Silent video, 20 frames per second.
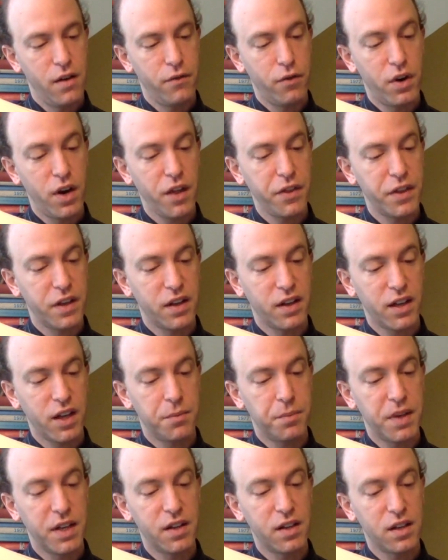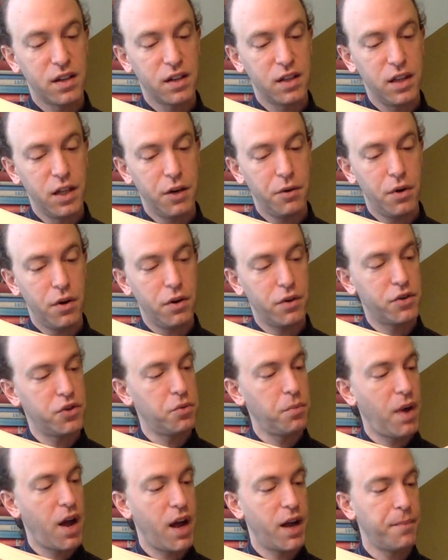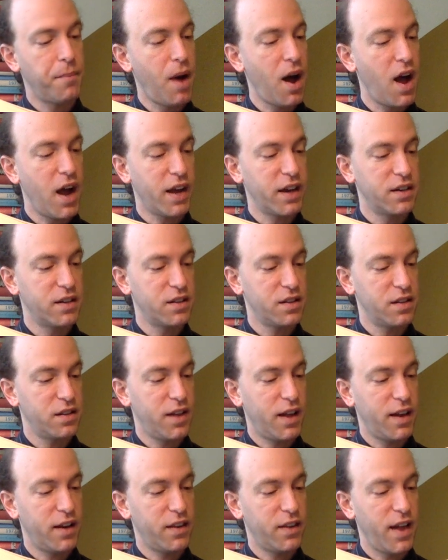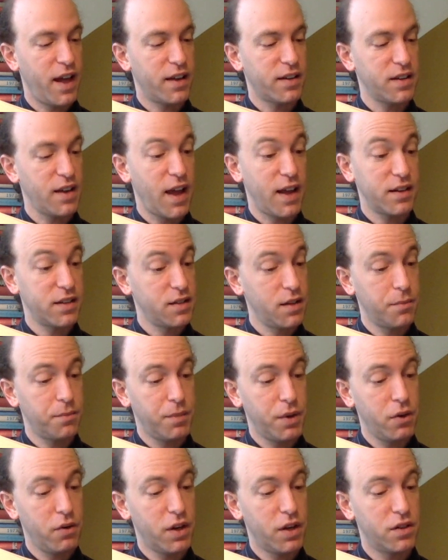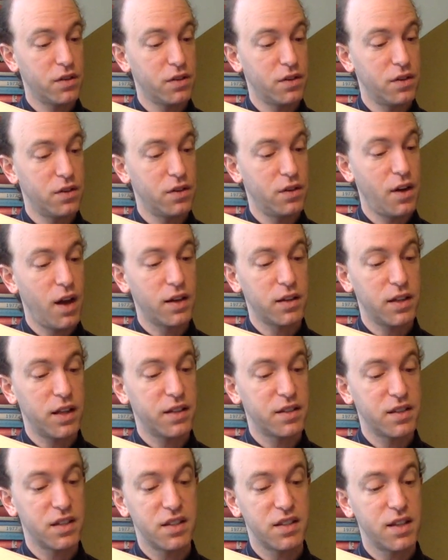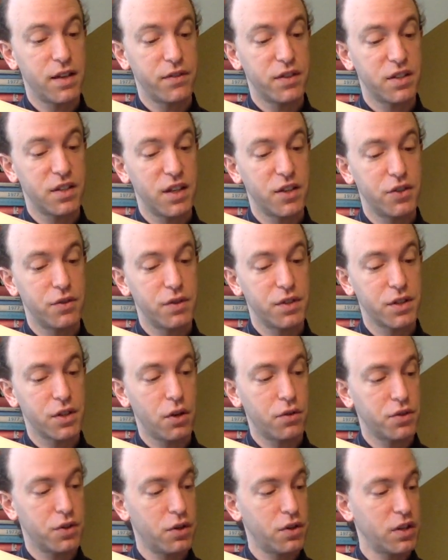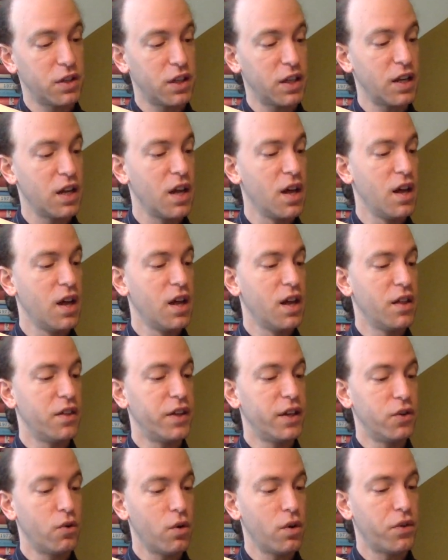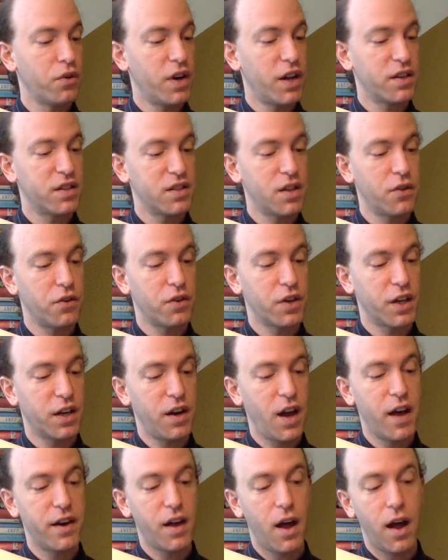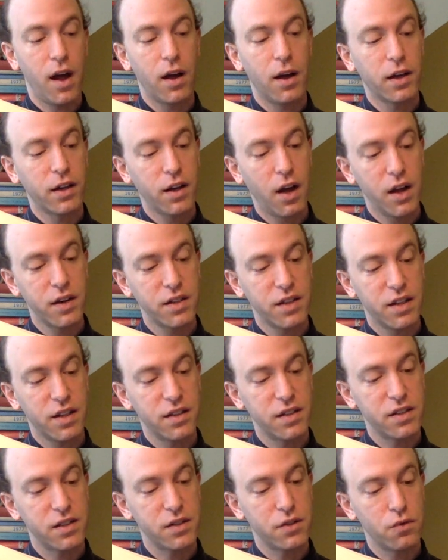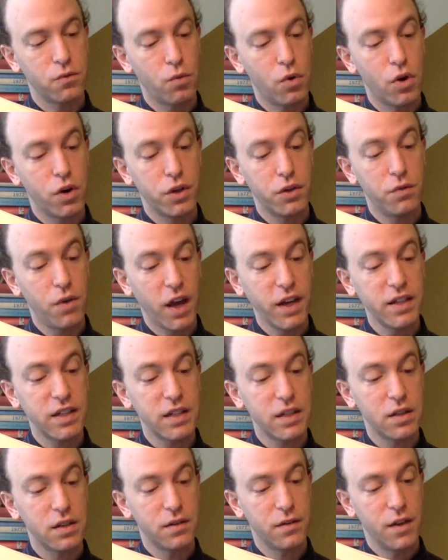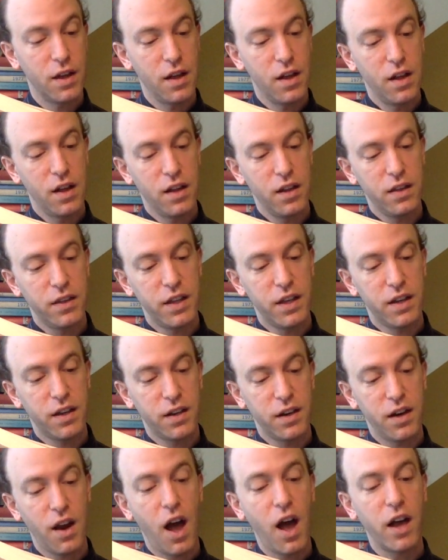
for nothing can be clearer to my mind than that at some period, not less than 7 centuries ago certainly, the northern and southern Kannada continents were united. The